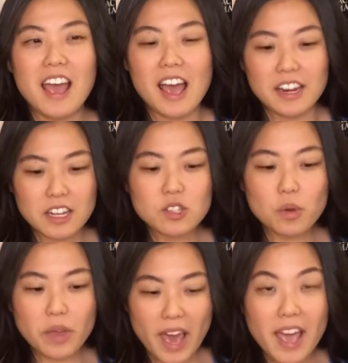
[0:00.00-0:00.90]
and it's
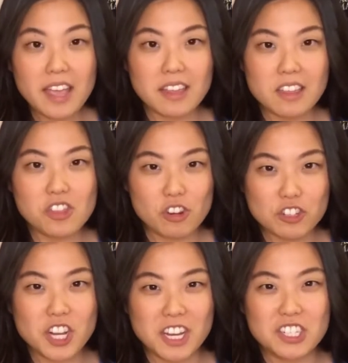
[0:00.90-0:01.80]
okay that they're
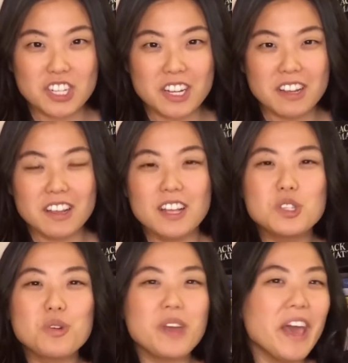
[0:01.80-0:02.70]
changing. It's
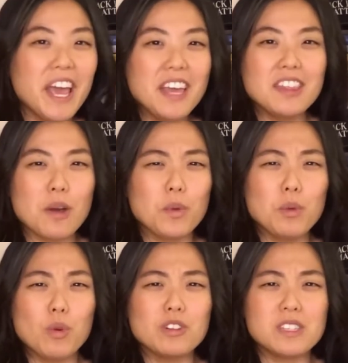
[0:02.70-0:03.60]
okay that we
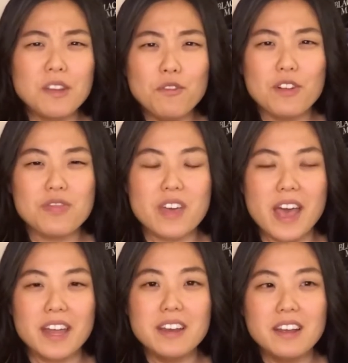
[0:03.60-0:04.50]
were different
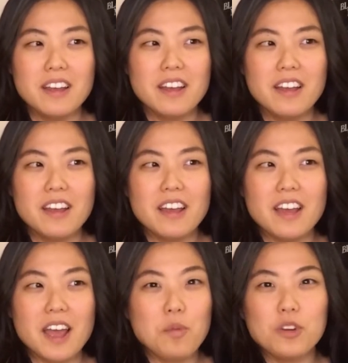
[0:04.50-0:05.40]
then
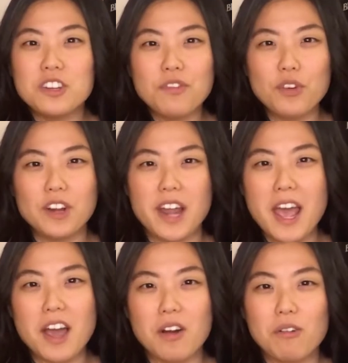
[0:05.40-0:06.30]
and we're different
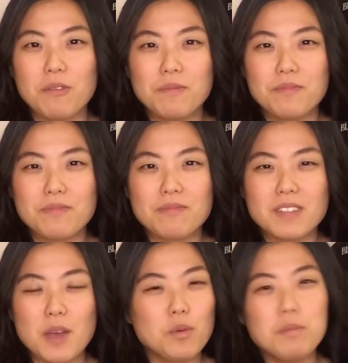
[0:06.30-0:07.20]
now,
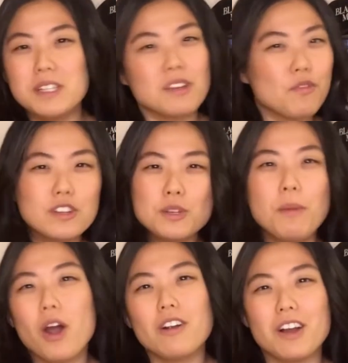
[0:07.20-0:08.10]
and we'll be different
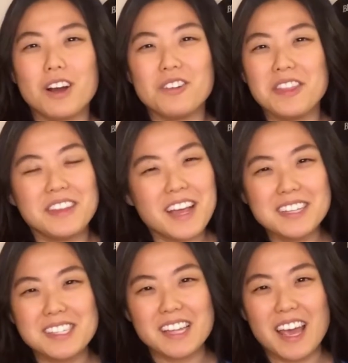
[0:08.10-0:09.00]
tomorrow and the
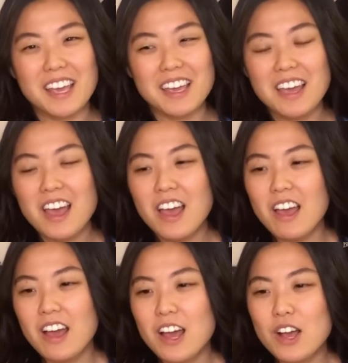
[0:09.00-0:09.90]
next day.
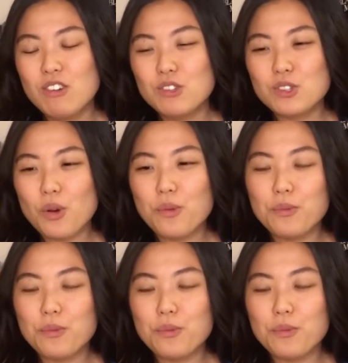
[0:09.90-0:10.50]
So